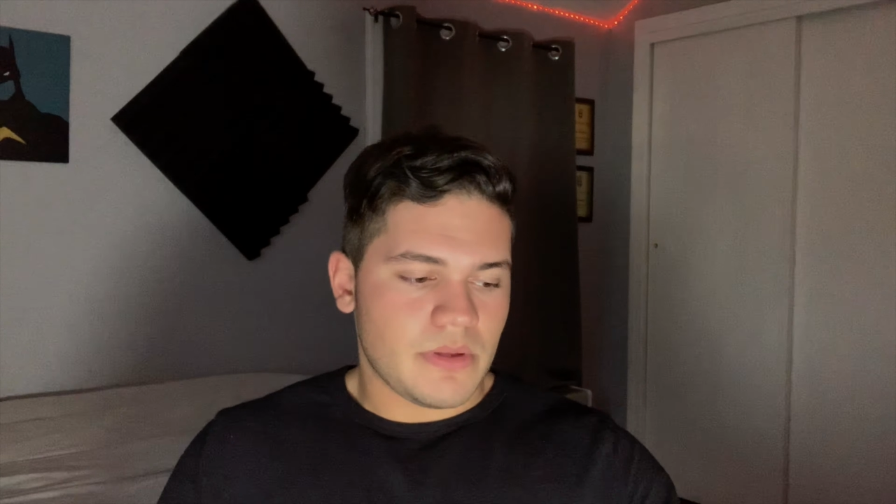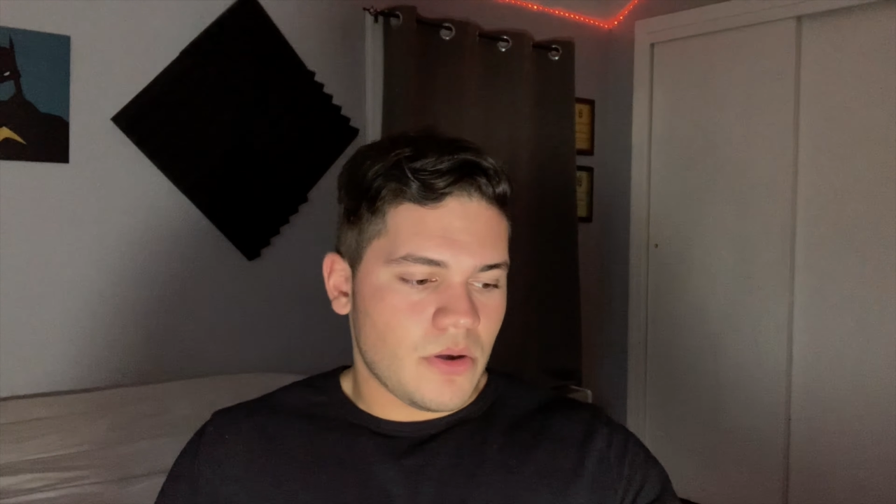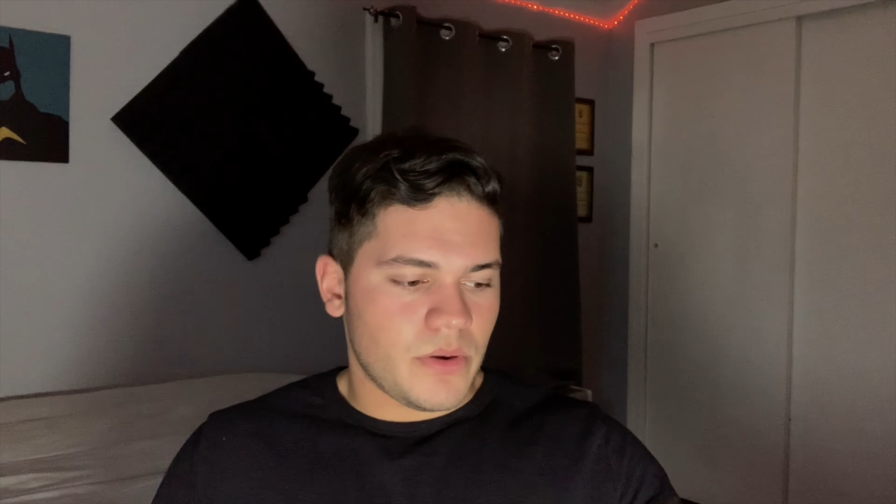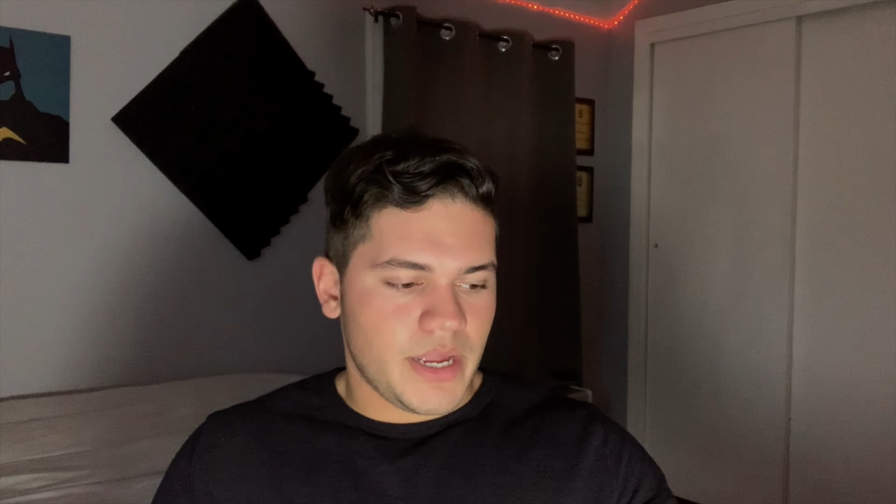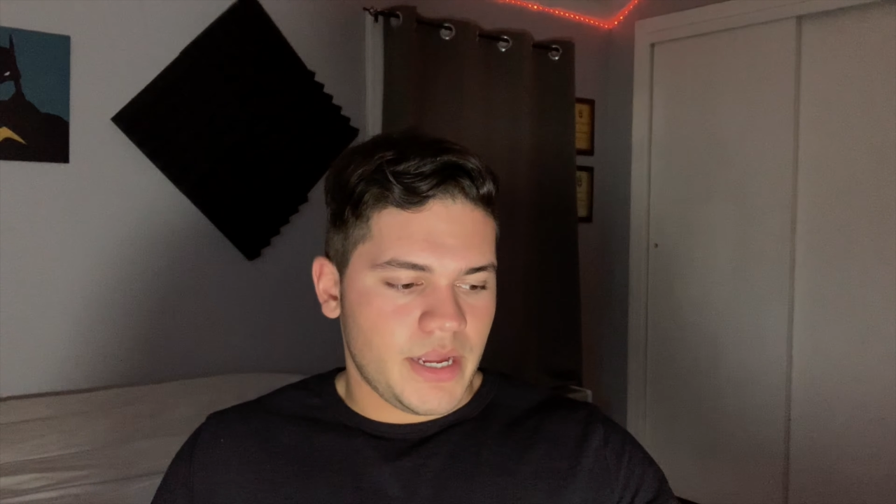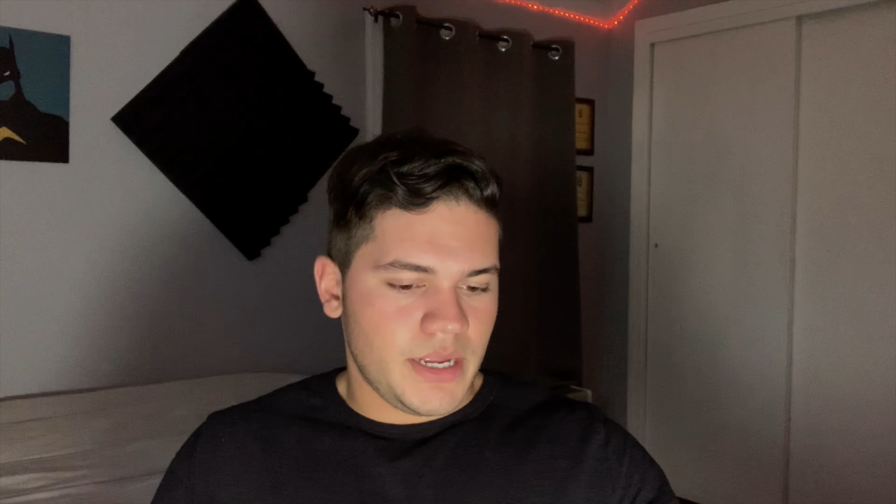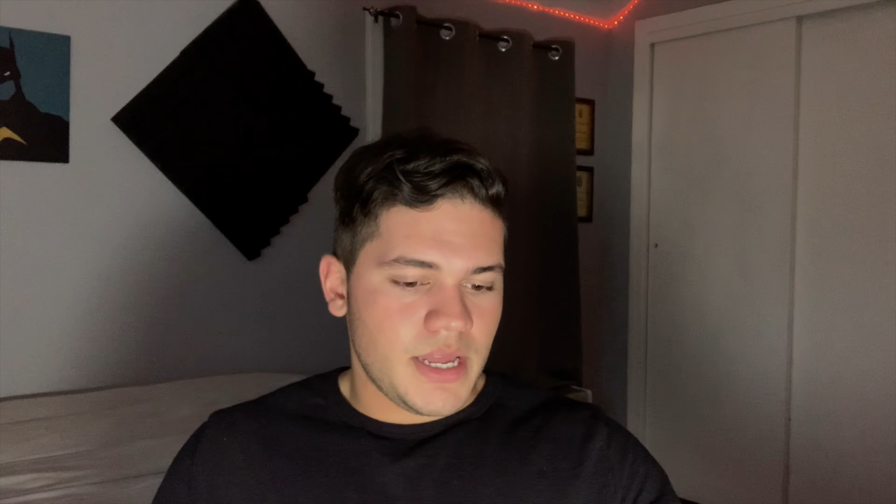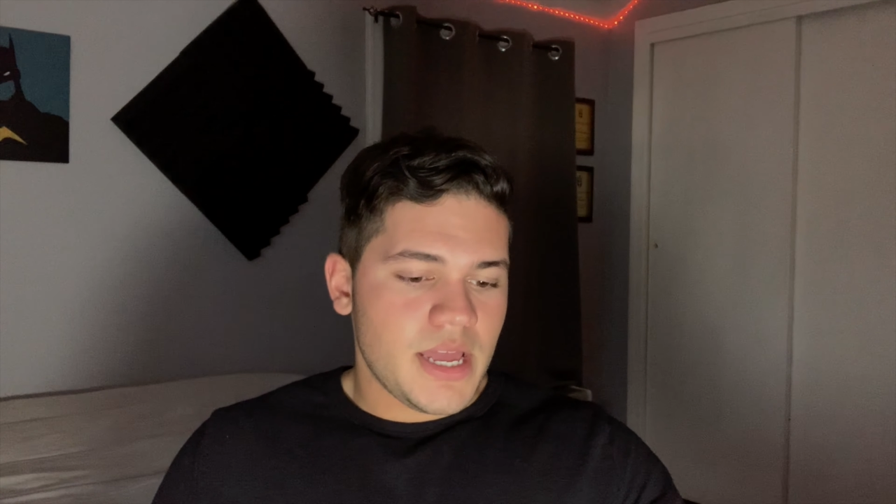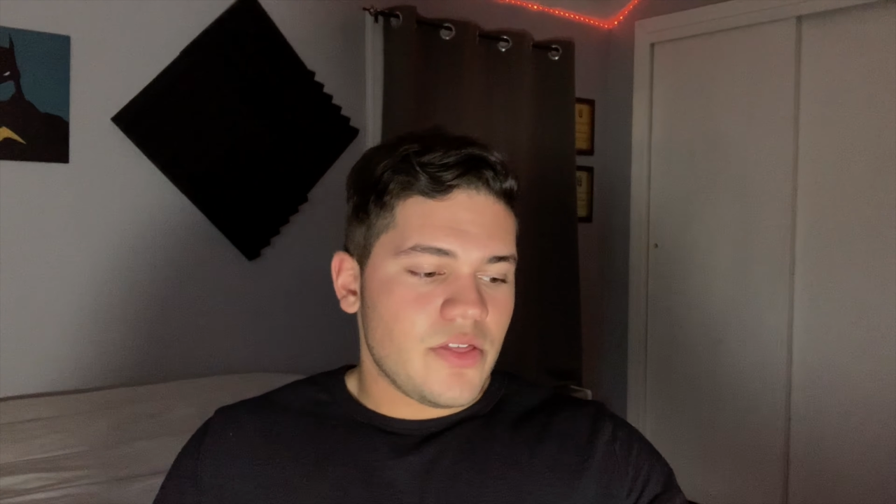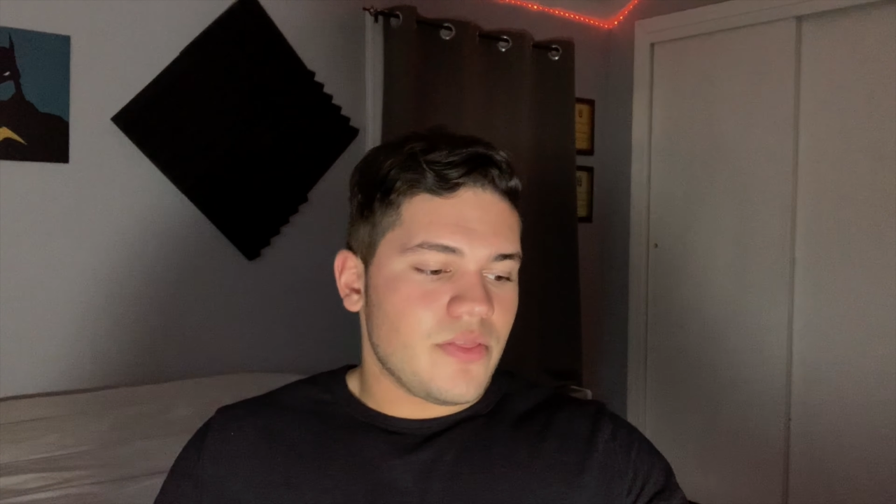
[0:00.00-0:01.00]
okay?
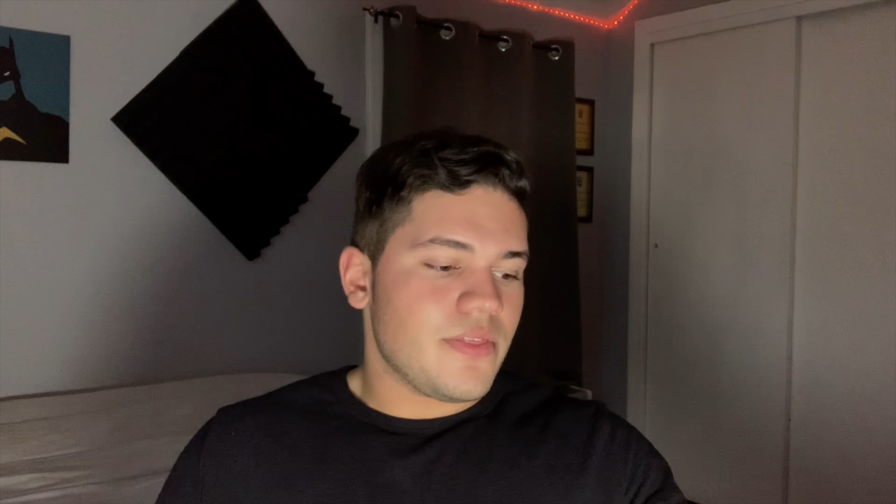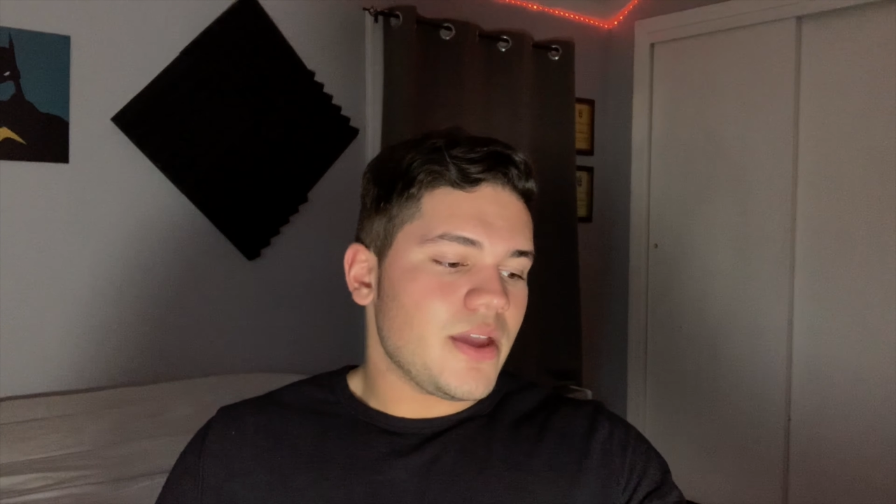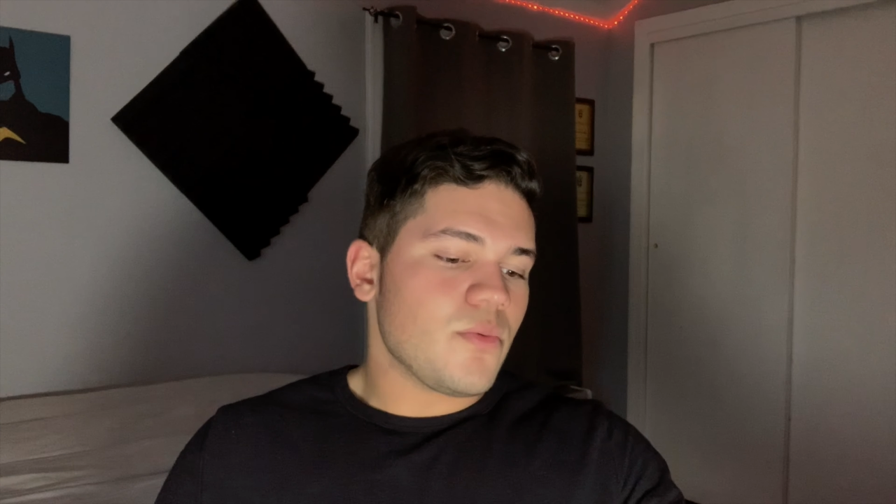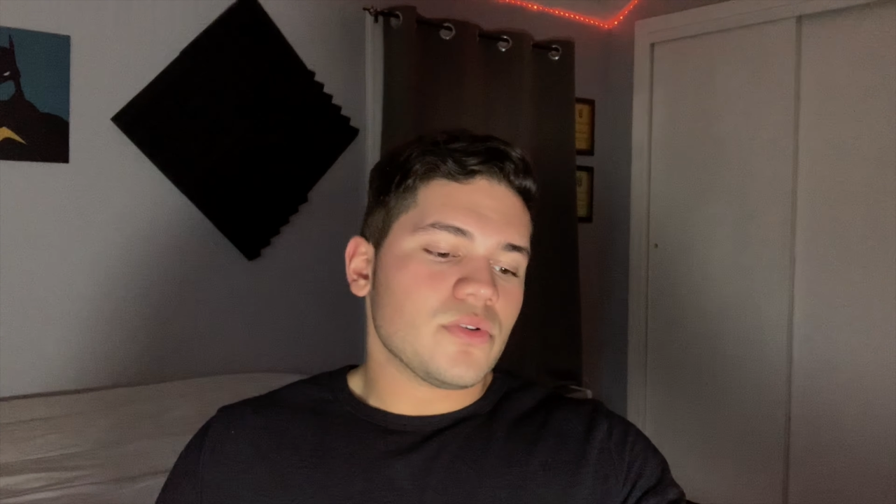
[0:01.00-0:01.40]
They were